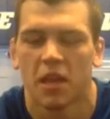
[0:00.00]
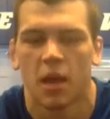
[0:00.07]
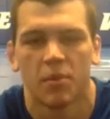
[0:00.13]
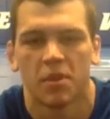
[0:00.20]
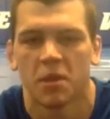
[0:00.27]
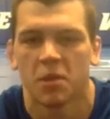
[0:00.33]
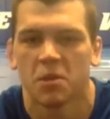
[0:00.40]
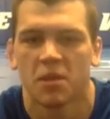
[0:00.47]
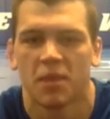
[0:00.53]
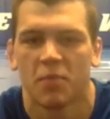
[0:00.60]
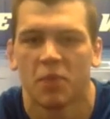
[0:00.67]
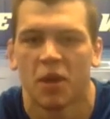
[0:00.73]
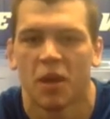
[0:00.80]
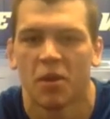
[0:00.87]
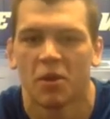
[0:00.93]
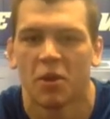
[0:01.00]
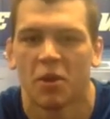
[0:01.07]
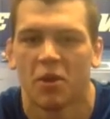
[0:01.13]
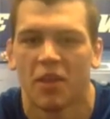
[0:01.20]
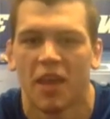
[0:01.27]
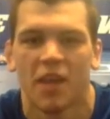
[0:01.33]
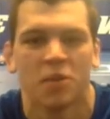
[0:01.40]
competition, I'd probably go
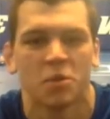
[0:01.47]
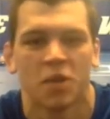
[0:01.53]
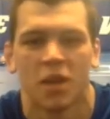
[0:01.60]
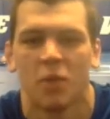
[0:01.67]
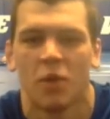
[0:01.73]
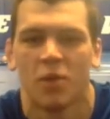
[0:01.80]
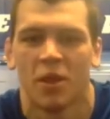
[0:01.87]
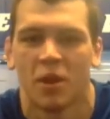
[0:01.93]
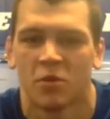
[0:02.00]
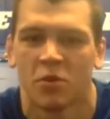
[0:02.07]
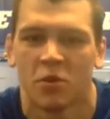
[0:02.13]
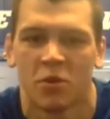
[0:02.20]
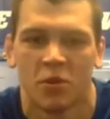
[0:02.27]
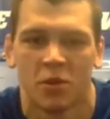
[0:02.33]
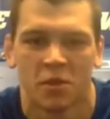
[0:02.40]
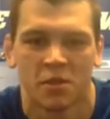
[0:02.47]
to that and try to win there too.